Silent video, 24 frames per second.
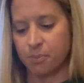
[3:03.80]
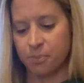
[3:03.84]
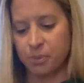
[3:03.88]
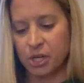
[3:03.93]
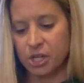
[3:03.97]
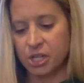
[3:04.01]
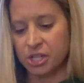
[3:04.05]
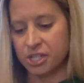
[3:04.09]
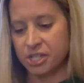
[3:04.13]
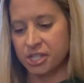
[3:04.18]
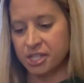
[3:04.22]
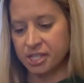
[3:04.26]

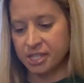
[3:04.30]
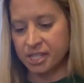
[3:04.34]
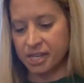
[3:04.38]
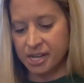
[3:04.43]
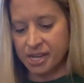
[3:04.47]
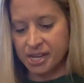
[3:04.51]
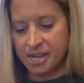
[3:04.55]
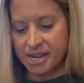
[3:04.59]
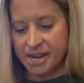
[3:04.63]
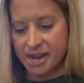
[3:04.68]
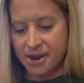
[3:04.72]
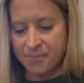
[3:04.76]
Purse
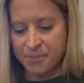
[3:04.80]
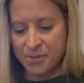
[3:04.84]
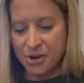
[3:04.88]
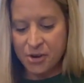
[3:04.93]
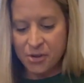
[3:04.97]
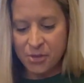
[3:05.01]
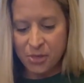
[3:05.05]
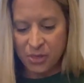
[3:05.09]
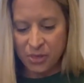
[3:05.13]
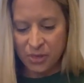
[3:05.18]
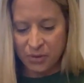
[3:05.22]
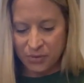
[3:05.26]
number
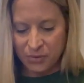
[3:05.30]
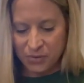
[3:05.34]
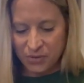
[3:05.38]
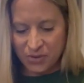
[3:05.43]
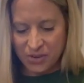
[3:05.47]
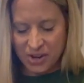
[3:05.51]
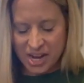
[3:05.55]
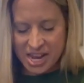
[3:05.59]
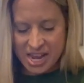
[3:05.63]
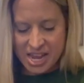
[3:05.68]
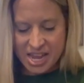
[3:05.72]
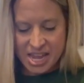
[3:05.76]

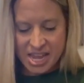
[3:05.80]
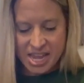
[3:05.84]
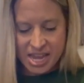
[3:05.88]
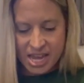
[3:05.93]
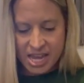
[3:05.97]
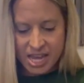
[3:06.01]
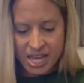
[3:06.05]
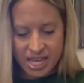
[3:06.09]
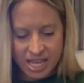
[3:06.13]
3,